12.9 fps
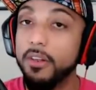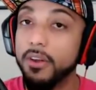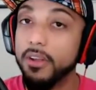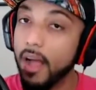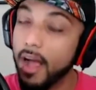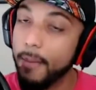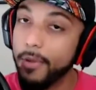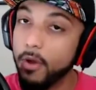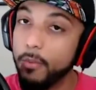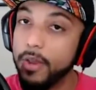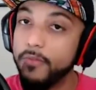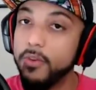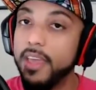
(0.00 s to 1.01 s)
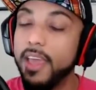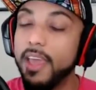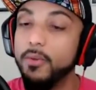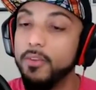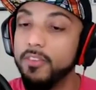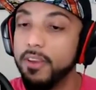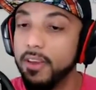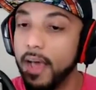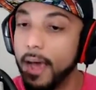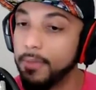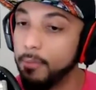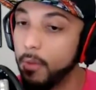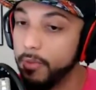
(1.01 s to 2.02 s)
to learn a combo, but if you can't use it in the
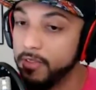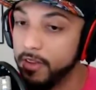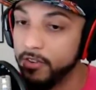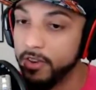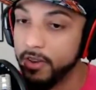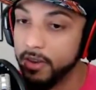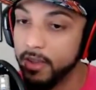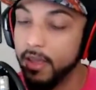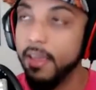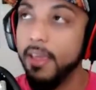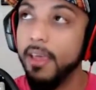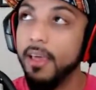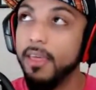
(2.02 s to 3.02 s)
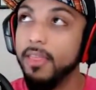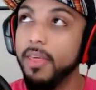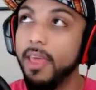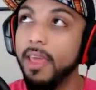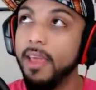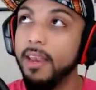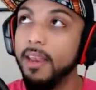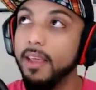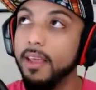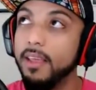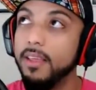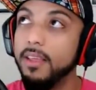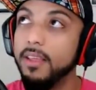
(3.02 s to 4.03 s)
optimal position, then
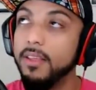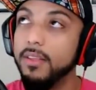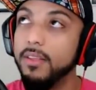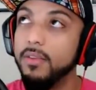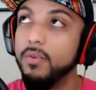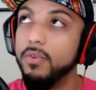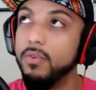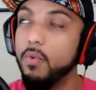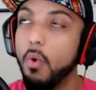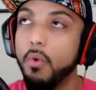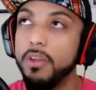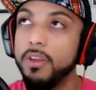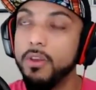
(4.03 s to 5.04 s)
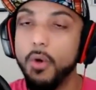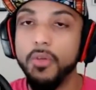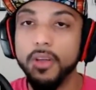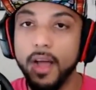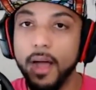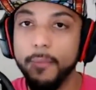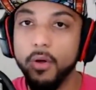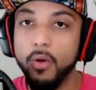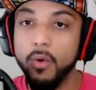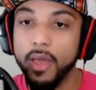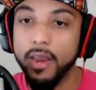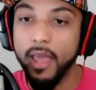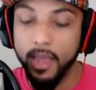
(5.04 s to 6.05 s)
you only know the combo
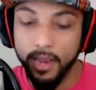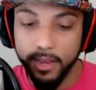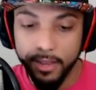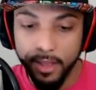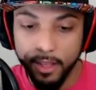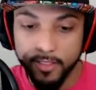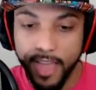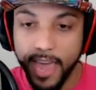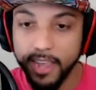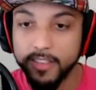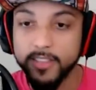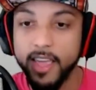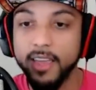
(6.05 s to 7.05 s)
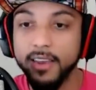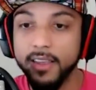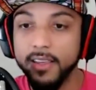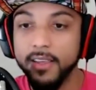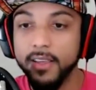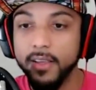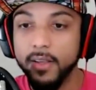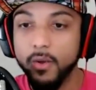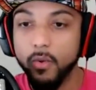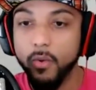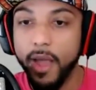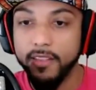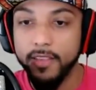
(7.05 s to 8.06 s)
in a static state.
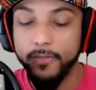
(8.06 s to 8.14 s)
Whereas